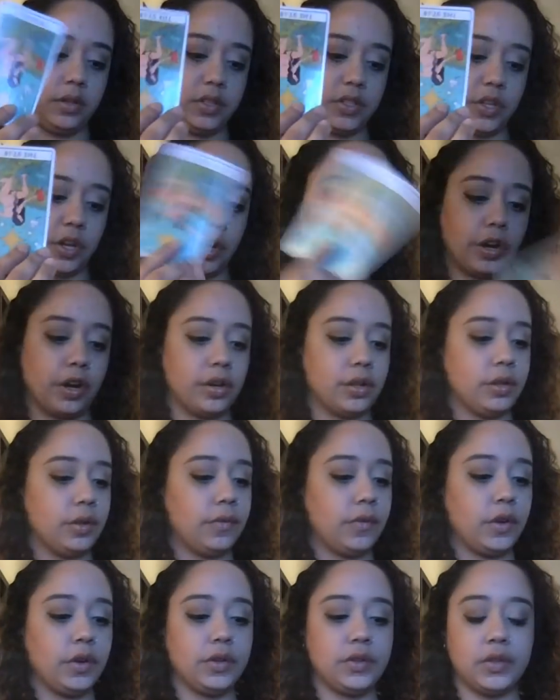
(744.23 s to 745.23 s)
Star card in the
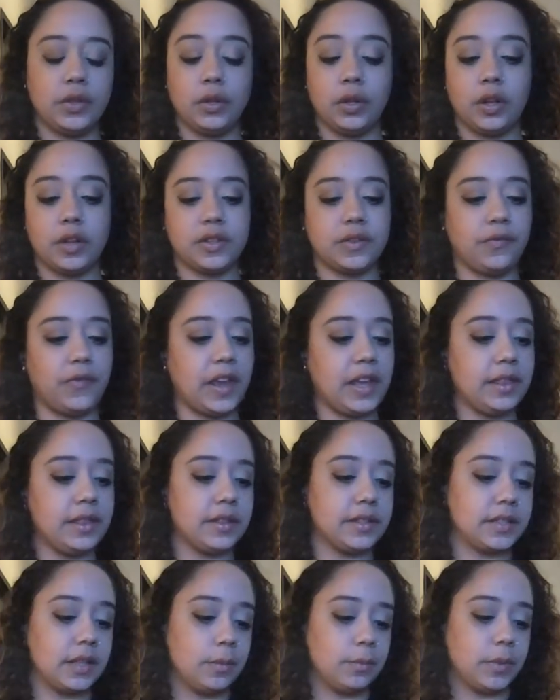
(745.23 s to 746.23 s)
reverse, you lost faith
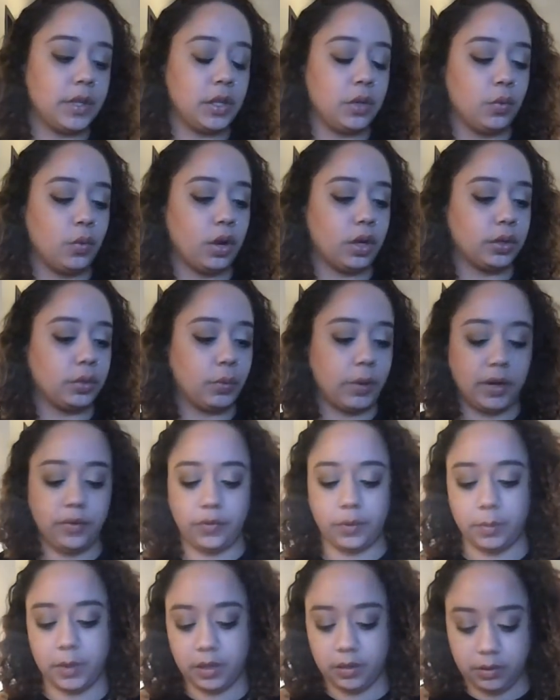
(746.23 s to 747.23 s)
in something, you walked away
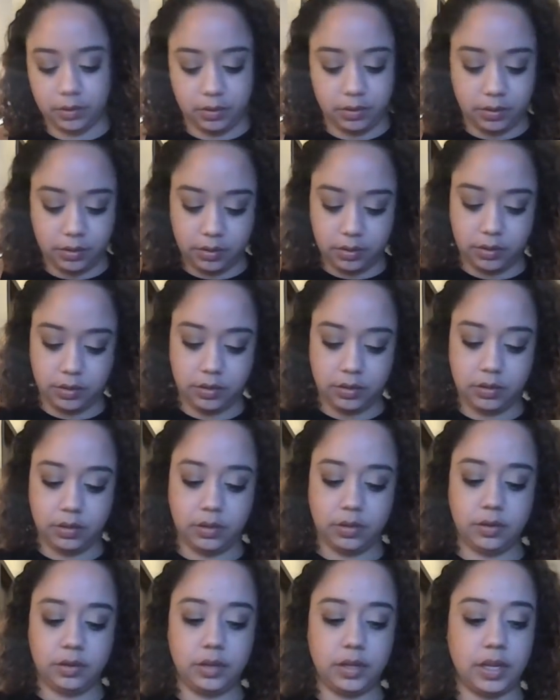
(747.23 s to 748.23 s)
from it,
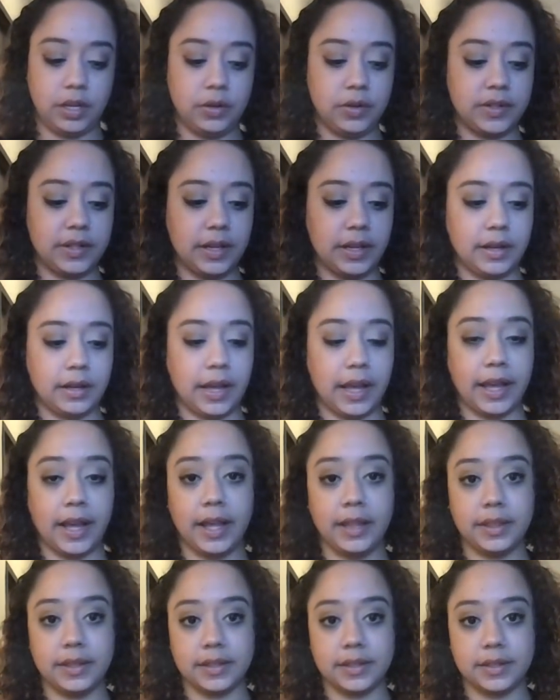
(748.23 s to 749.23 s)
and you said, I
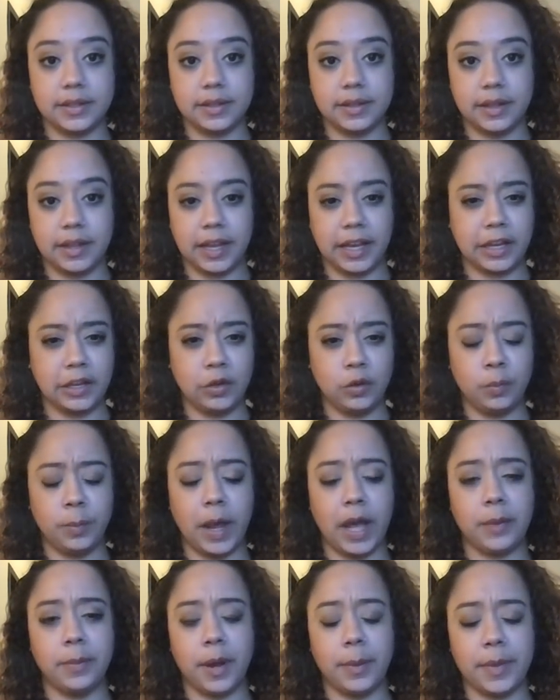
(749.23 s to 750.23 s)
got this, I can do
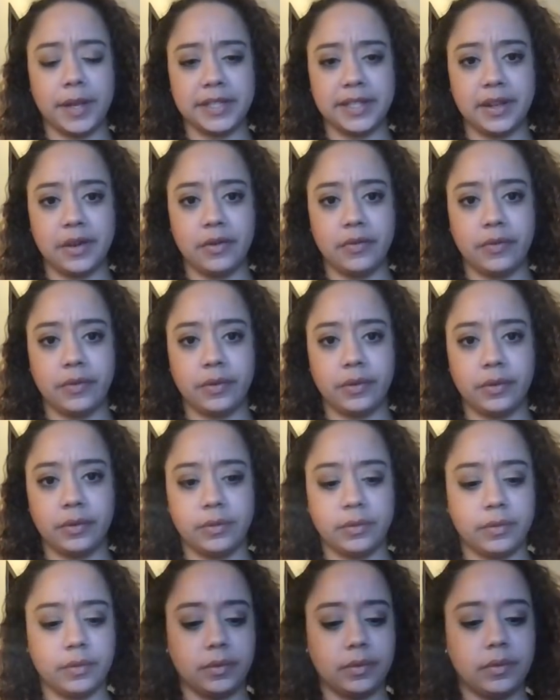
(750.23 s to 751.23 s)
bad by myself.
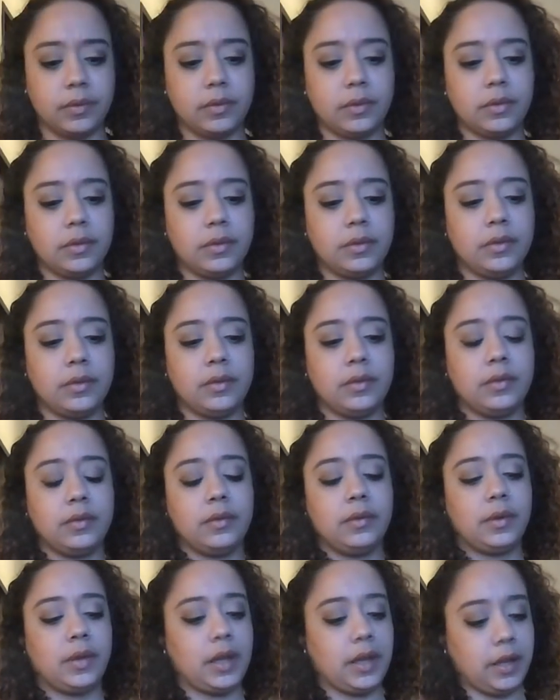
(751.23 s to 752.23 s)

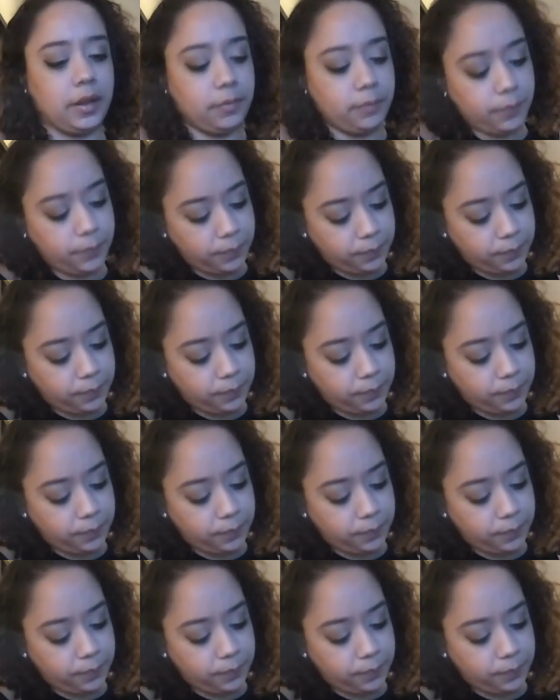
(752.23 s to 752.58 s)
Okay.